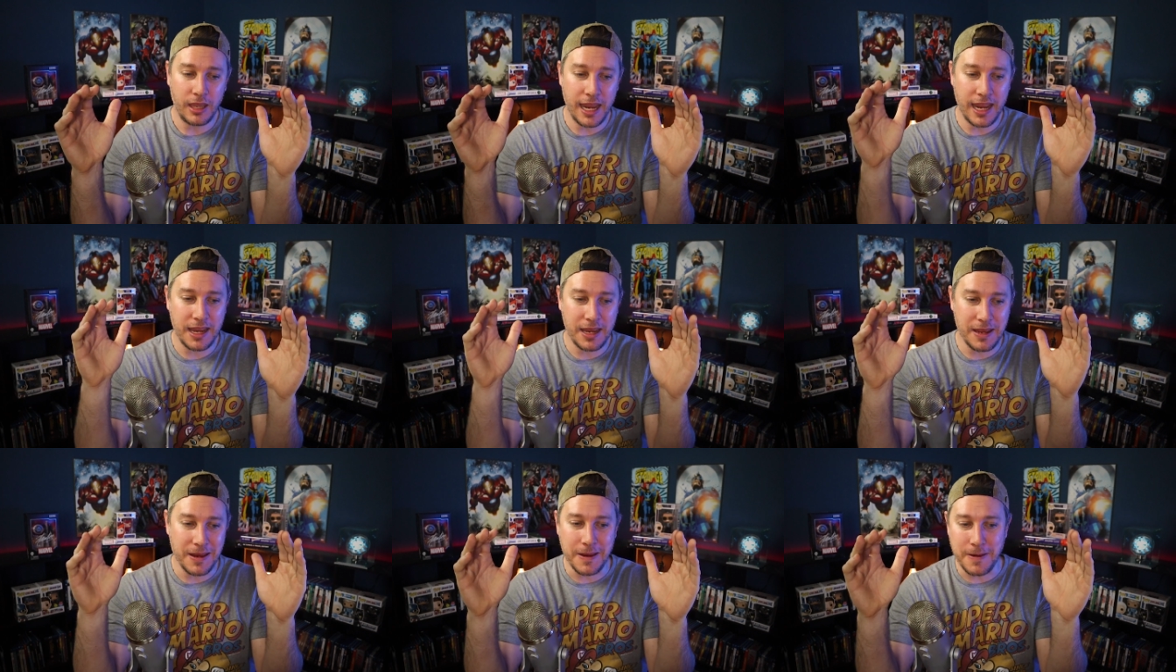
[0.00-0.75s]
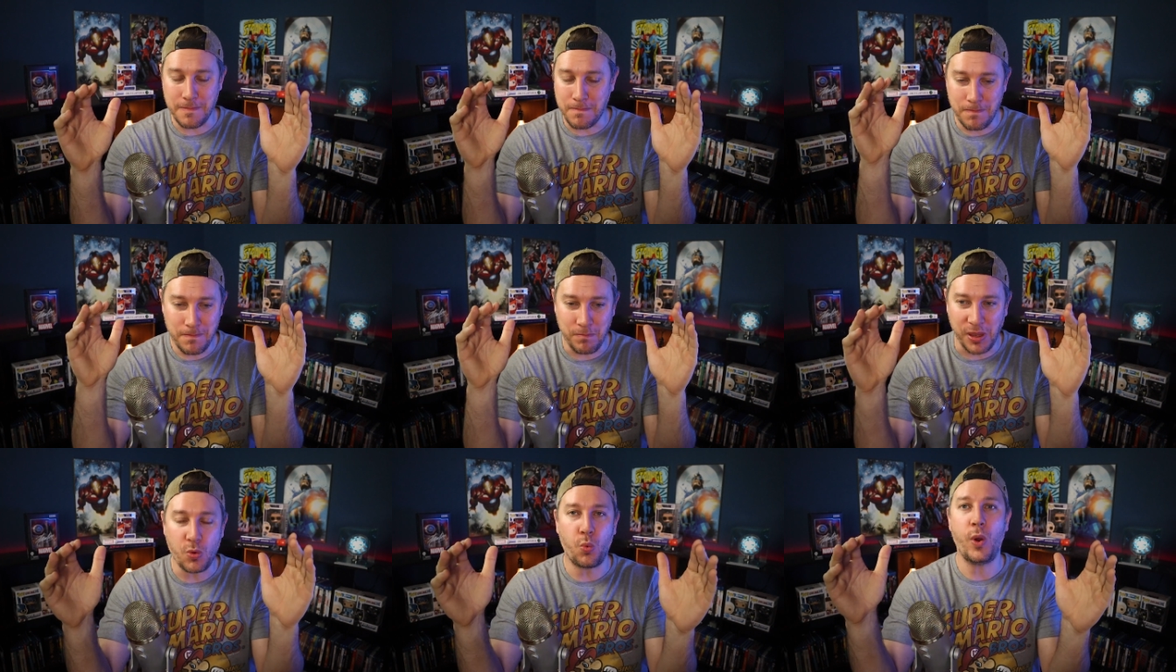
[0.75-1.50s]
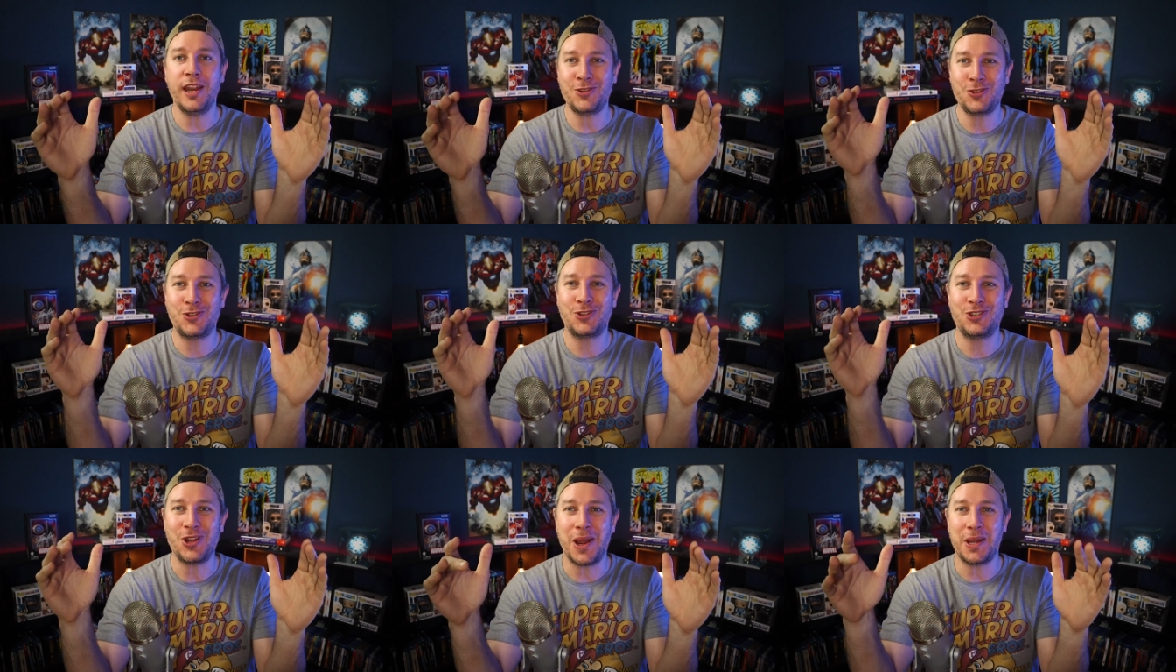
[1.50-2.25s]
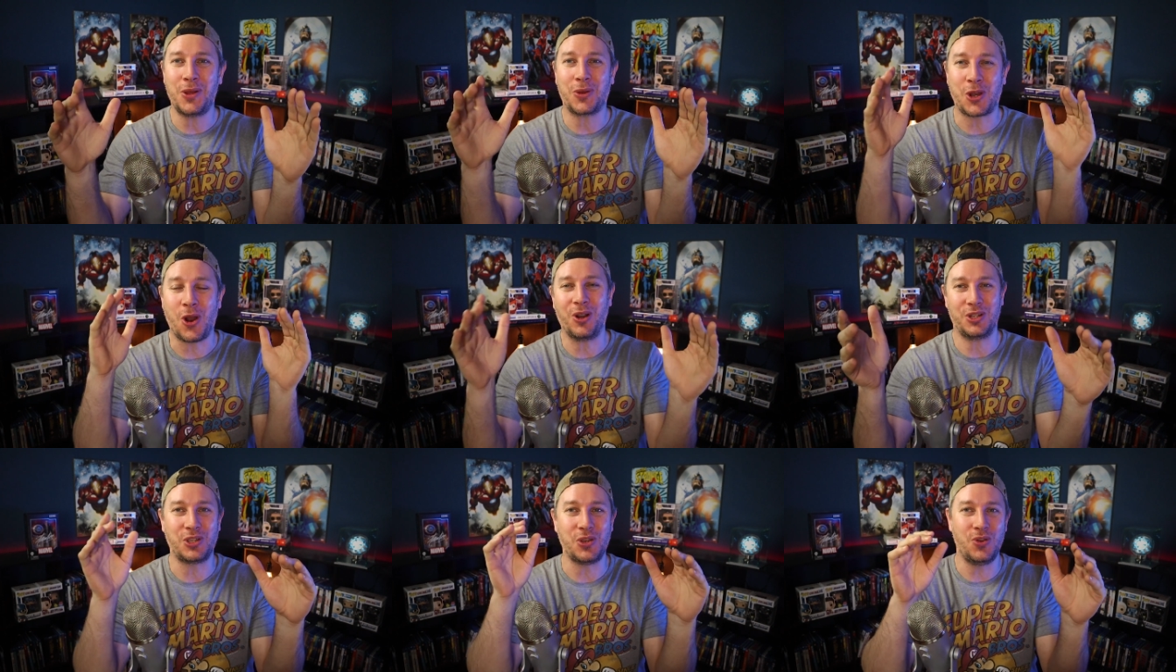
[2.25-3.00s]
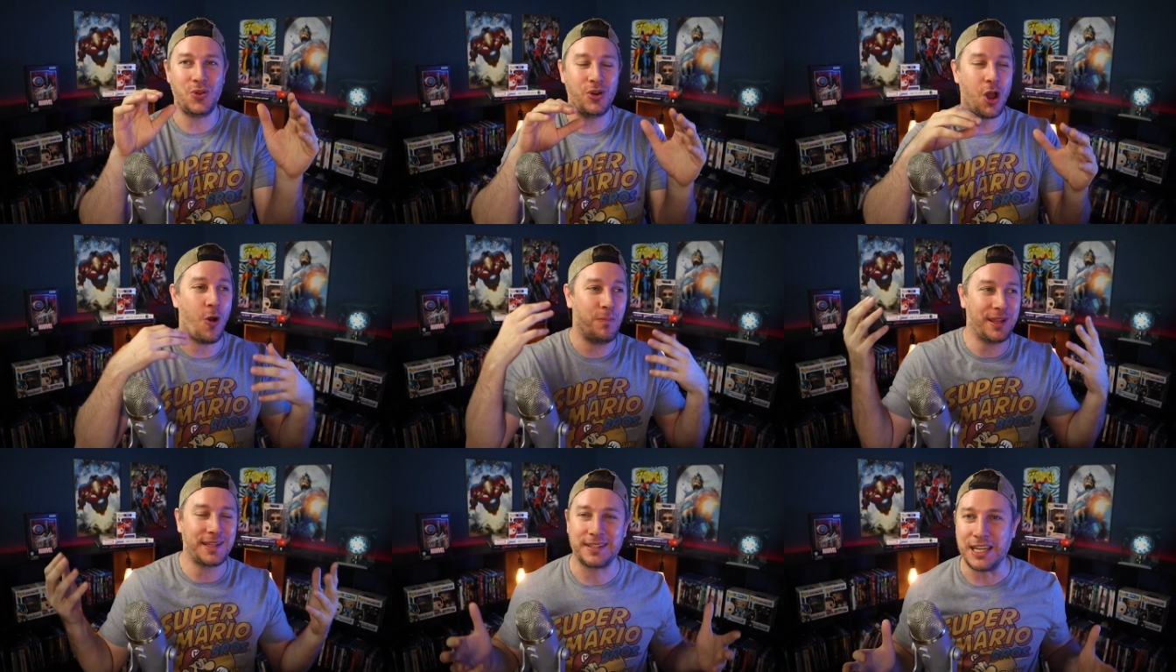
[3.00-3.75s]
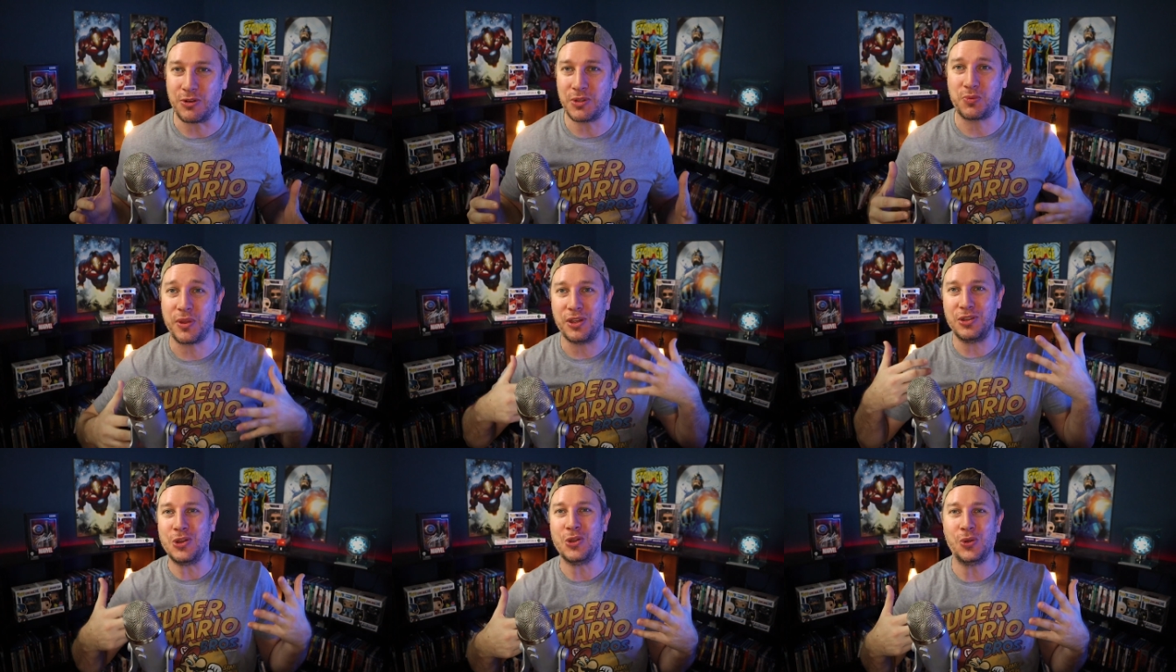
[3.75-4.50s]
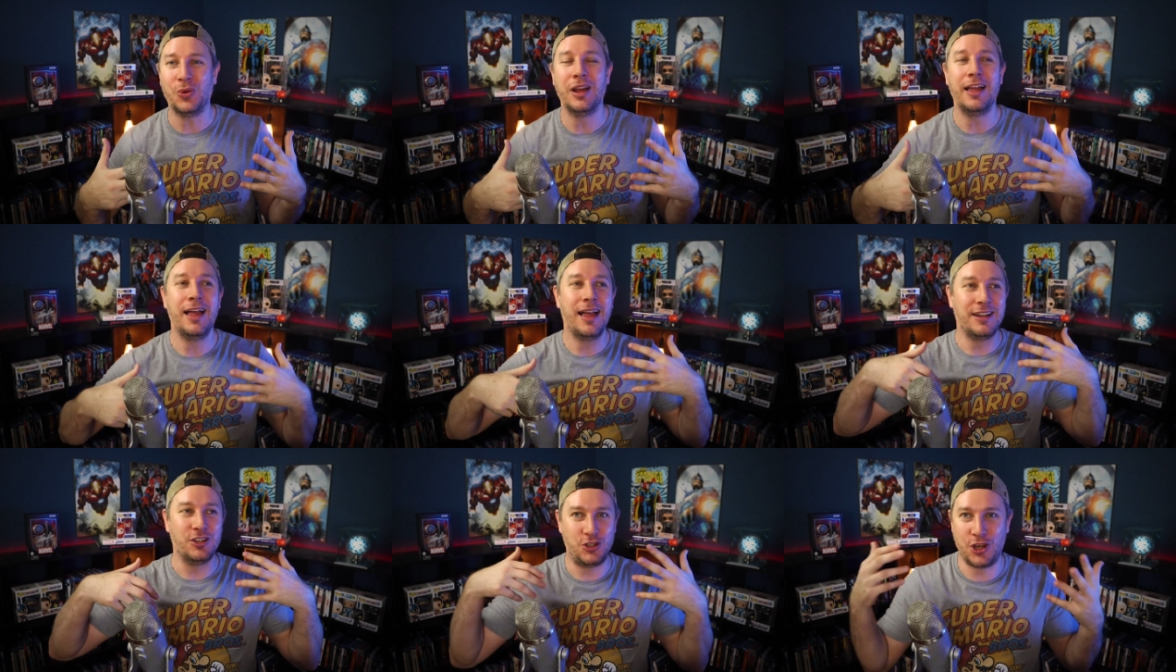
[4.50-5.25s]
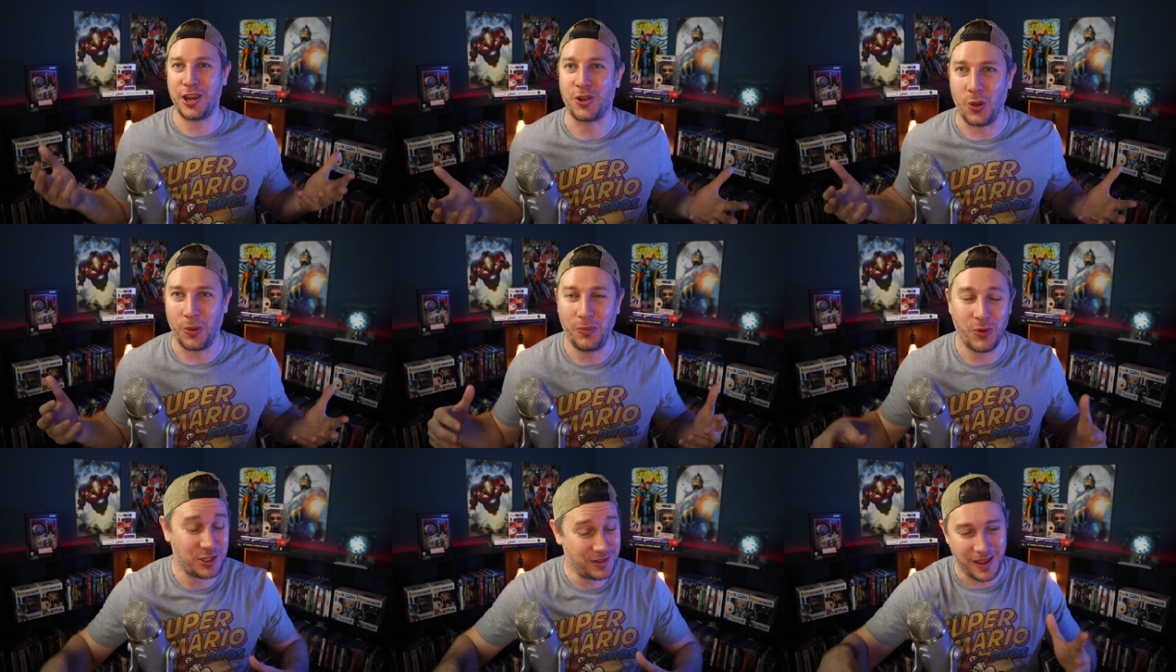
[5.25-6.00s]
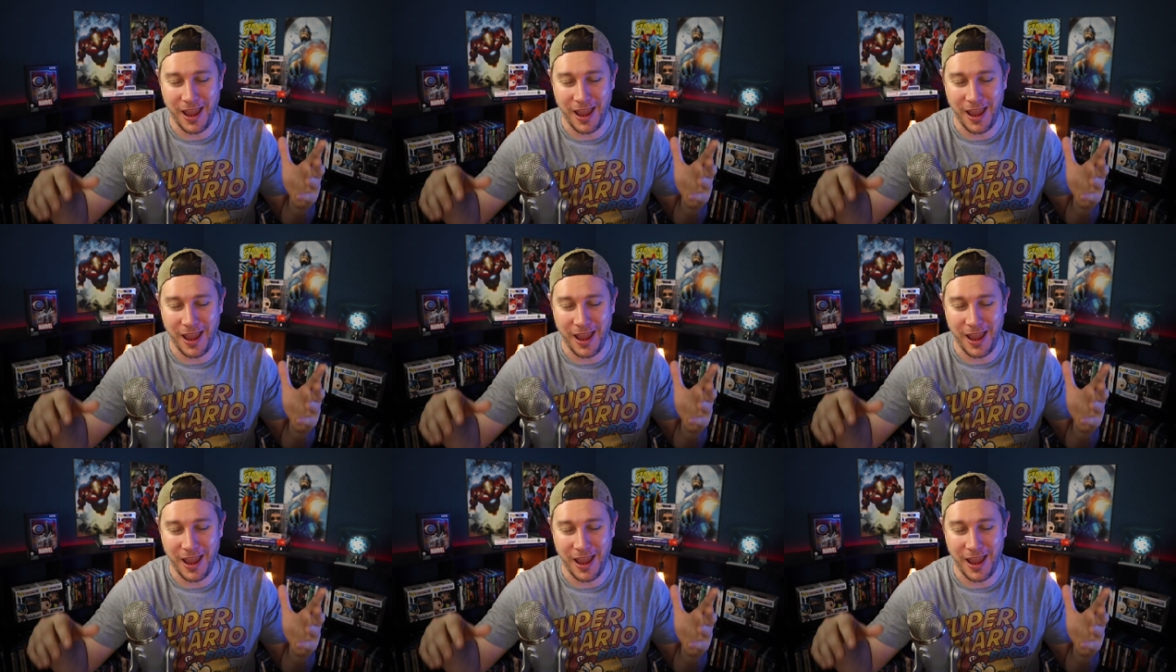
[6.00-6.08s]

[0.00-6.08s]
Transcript: a bewitched style cartoon opening sequence with a new jingle, which